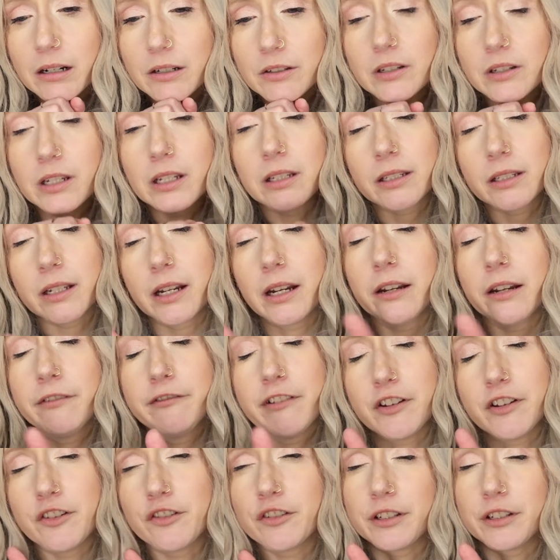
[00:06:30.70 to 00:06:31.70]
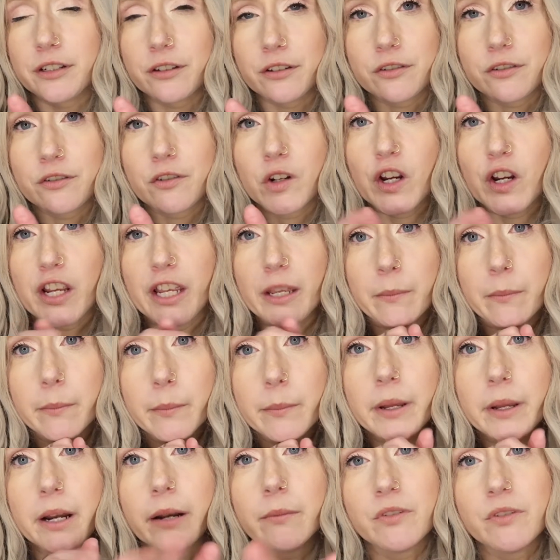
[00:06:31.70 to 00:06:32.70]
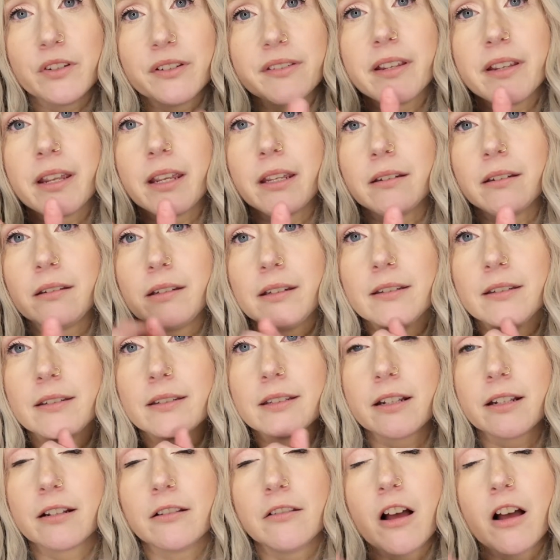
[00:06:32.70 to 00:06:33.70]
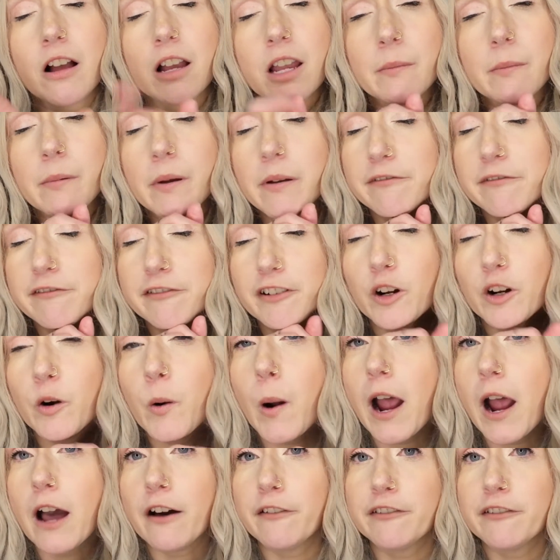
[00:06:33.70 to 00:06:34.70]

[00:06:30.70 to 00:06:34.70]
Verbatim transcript: He's going to eventually destroy him, but I'm just saying, he's going to lock him up for a while